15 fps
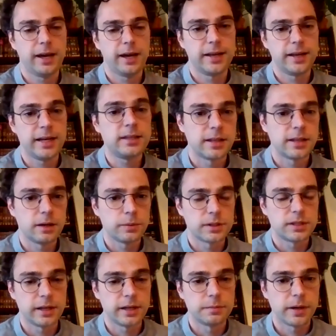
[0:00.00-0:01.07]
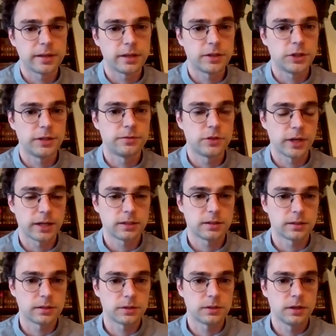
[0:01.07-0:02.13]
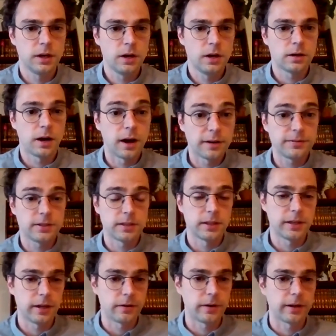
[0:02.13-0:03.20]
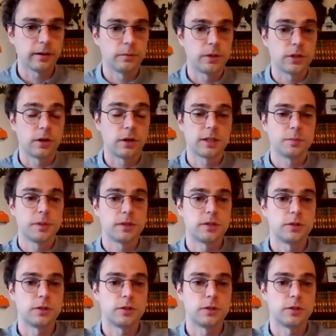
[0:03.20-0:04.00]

a letter that was sent by the Chief Justice after the hearing, which asked Mr.